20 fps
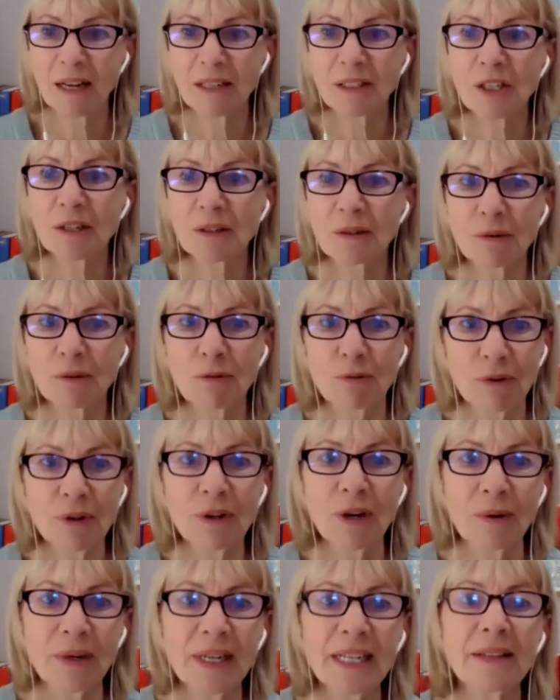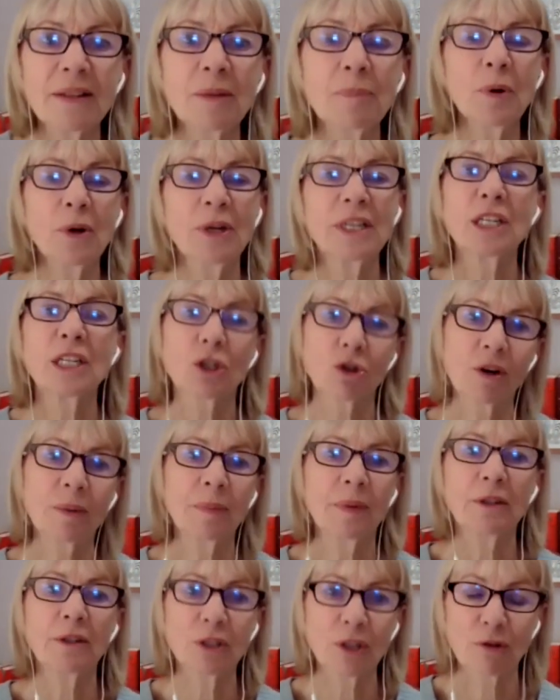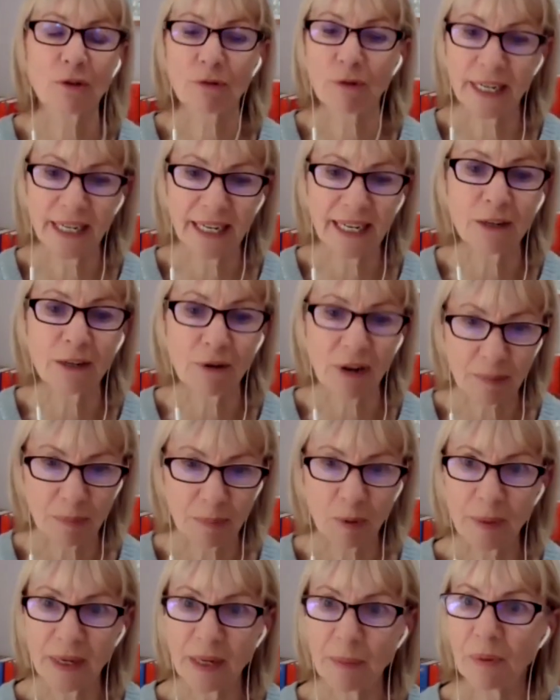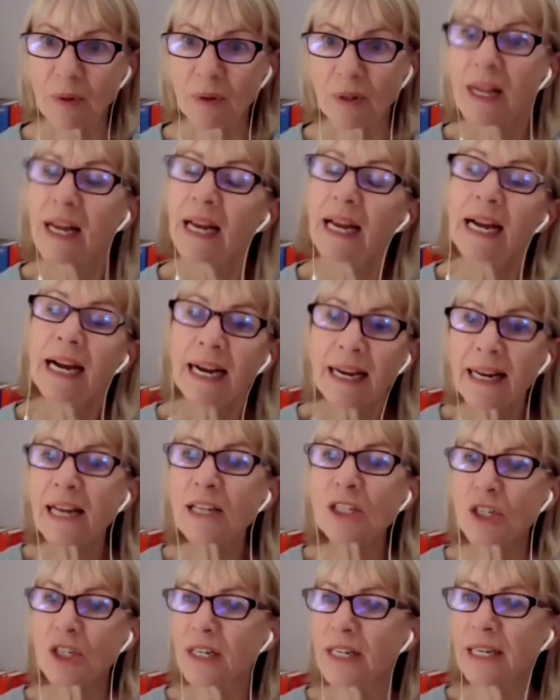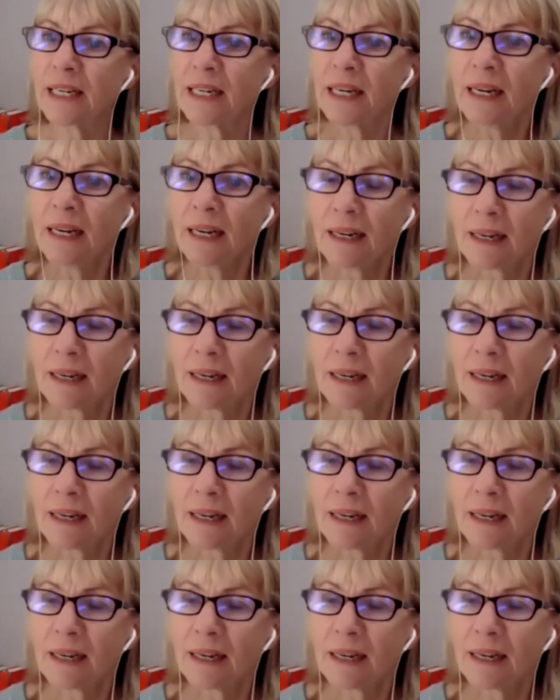to you know it, the book is a tribute to three incredible people and actually